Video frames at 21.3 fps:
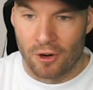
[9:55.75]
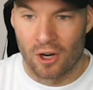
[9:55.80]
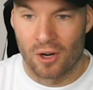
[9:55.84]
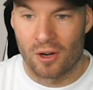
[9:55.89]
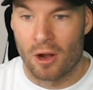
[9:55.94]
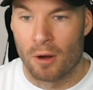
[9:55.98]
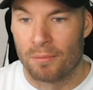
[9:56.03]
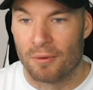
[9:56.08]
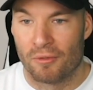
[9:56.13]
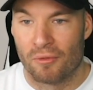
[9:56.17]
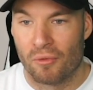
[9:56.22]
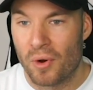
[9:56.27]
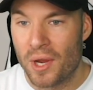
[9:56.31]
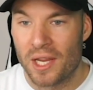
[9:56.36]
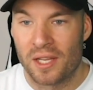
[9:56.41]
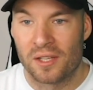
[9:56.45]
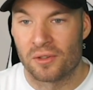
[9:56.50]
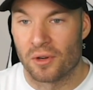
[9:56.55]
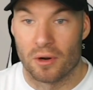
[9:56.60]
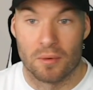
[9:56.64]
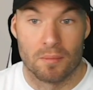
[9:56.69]
a couple of
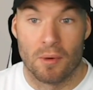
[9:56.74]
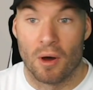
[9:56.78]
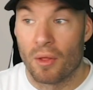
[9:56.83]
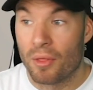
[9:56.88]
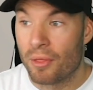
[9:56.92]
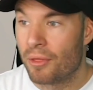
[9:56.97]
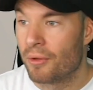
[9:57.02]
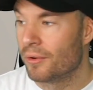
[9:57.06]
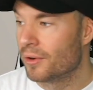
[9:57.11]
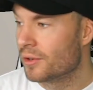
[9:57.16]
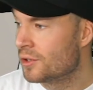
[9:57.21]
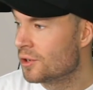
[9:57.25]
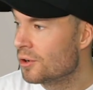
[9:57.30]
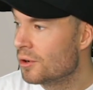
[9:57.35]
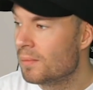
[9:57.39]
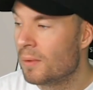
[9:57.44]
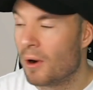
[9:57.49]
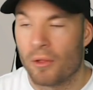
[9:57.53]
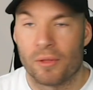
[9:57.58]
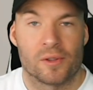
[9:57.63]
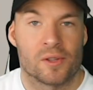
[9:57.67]
weeks or a month or
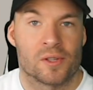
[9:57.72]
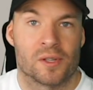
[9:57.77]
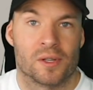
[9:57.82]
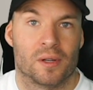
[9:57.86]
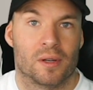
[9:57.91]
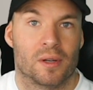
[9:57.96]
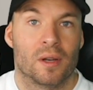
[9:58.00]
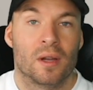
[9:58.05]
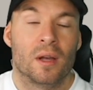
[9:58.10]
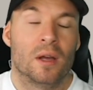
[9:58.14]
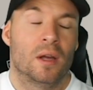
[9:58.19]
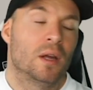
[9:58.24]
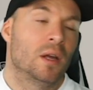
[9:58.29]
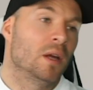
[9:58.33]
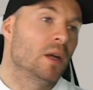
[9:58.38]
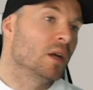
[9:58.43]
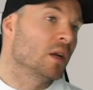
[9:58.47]
2 months, and